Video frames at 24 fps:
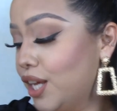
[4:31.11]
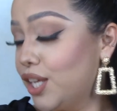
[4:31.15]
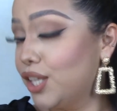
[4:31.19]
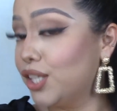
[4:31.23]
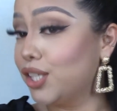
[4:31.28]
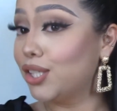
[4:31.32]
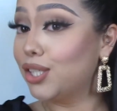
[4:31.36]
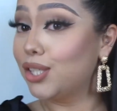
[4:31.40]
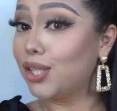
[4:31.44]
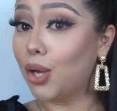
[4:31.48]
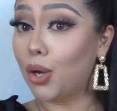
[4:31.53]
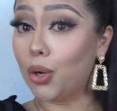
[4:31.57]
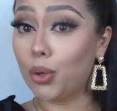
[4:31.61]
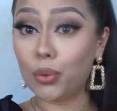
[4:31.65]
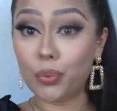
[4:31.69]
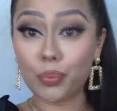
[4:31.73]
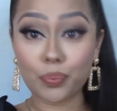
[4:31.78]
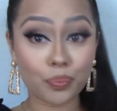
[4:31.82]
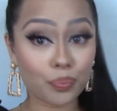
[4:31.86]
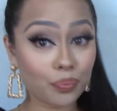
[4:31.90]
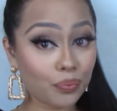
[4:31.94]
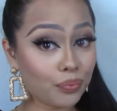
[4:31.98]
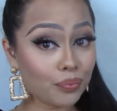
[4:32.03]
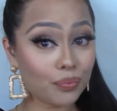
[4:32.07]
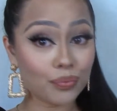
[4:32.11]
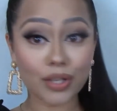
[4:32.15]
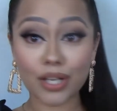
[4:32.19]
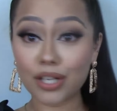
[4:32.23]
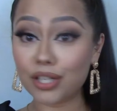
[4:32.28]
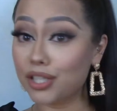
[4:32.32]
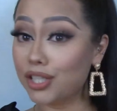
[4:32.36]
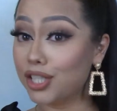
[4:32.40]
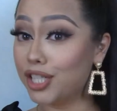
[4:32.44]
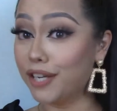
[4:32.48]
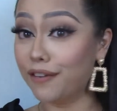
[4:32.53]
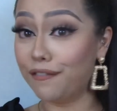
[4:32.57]
So
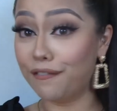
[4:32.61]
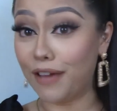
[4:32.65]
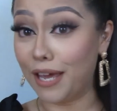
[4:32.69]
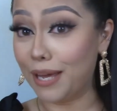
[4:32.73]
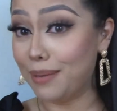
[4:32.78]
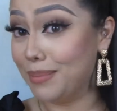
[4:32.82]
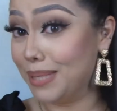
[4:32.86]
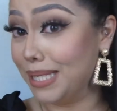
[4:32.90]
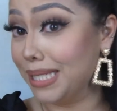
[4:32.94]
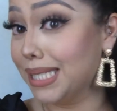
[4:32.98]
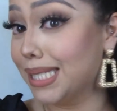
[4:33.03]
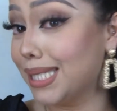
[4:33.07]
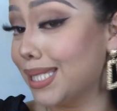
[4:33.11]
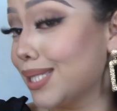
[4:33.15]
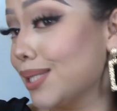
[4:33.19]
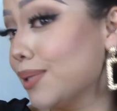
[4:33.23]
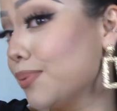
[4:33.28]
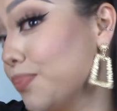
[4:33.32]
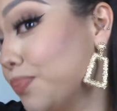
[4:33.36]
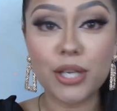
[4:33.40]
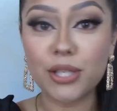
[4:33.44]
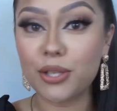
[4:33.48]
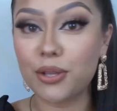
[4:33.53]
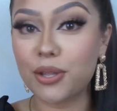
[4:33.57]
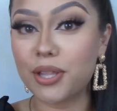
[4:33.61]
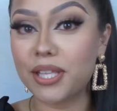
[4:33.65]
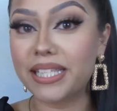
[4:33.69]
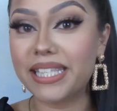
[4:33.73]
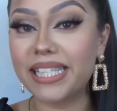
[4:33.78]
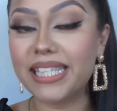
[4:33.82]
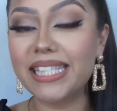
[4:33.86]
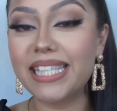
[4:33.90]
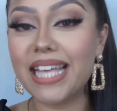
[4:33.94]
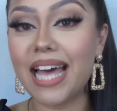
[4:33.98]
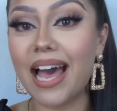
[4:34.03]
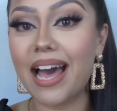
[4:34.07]
she famous. So this
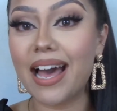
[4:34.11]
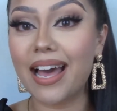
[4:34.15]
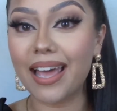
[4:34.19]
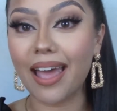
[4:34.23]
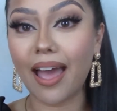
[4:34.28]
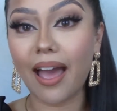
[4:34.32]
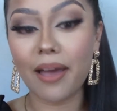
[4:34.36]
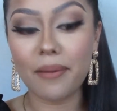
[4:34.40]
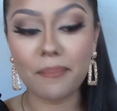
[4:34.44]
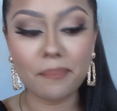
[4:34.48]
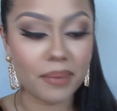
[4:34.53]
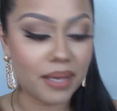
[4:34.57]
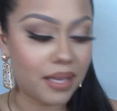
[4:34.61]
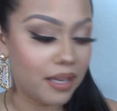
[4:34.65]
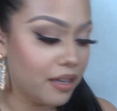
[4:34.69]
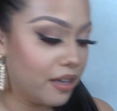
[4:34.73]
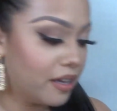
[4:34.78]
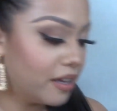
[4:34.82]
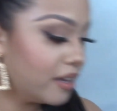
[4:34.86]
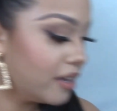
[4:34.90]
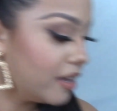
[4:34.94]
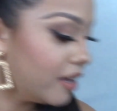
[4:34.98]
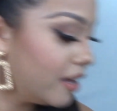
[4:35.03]
is the Hi, I'm Mia.